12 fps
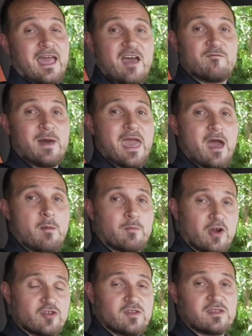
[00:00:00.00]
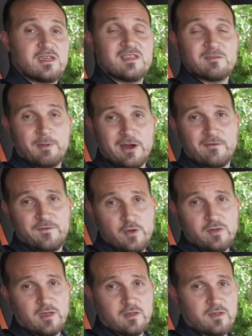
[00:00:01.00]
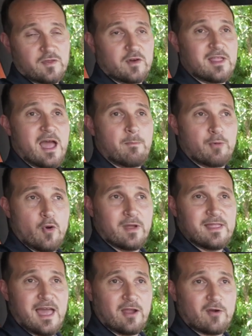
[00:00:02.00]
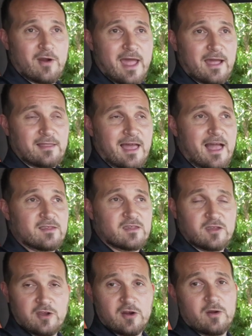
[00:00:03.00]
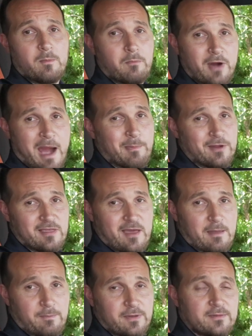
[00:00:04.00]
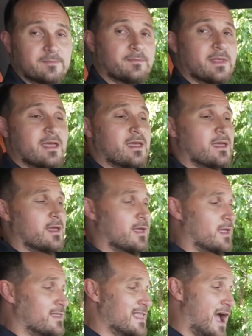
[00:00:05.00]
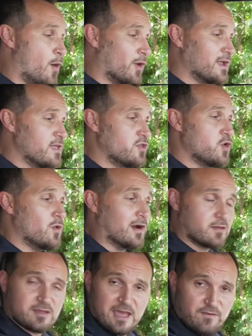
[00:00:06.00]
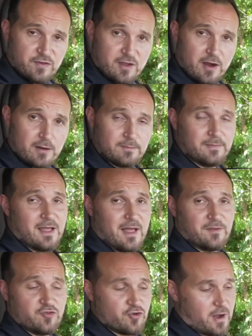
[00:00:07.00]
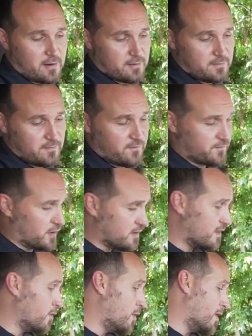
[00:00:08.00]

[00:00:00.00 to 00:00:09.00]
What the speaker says: have my emergency spare fuses. They're not broken, not cracked, on secure, proper type. Now we're going to do our safe start on the truck. First thing we